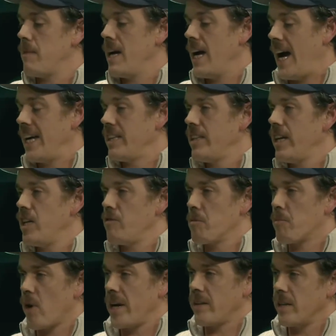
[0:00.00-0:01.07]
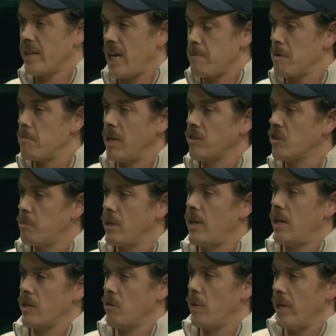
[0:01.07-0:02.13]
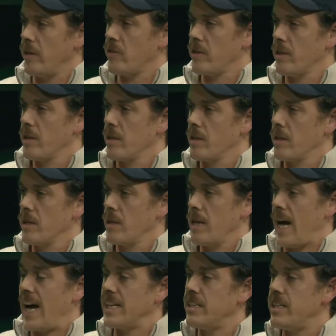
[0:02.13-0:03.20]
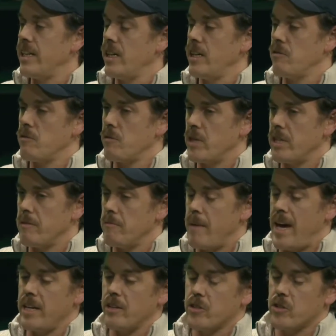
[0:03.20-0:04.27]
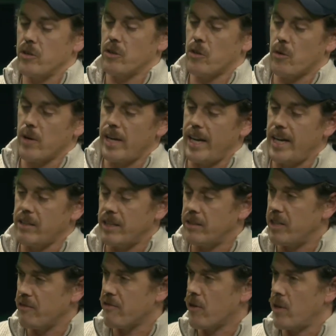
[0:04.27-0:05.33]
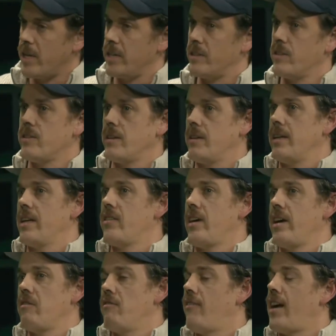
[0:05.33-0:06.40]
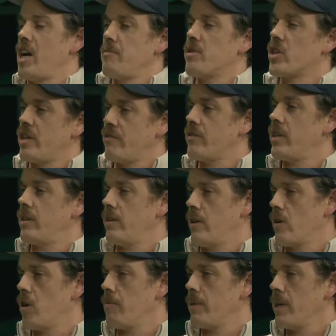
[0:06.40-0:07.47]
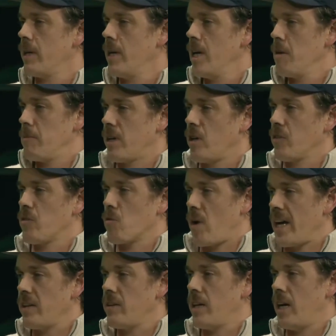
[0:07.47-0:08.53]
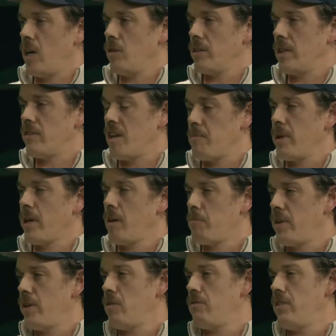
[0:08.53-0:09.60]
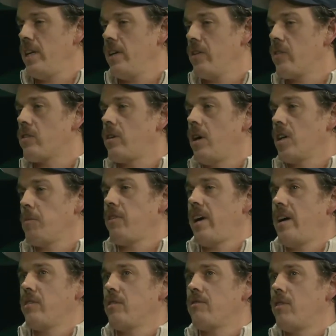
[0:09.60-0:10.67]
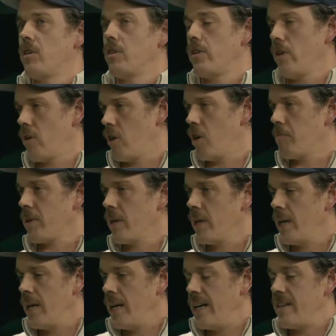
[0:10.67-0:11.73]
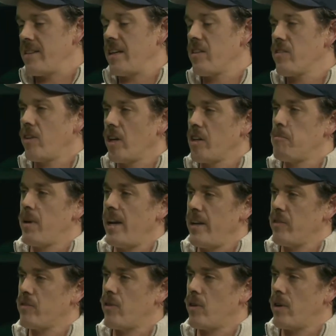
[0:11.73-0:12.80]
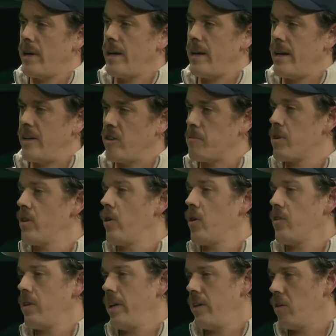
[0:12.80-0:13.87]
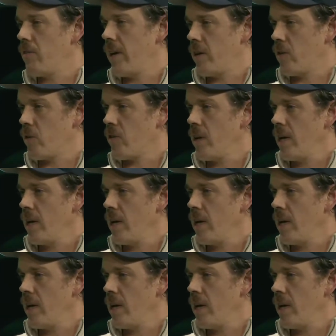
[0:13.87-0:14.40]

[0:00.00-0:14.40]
ideally we break the game in multiple other ways. Ideally, we manage to create a different, let's say, vibe shift in Europe, because right now the typical POV that startups has for Europe is that it's not a place for entrepreneurs and innovators.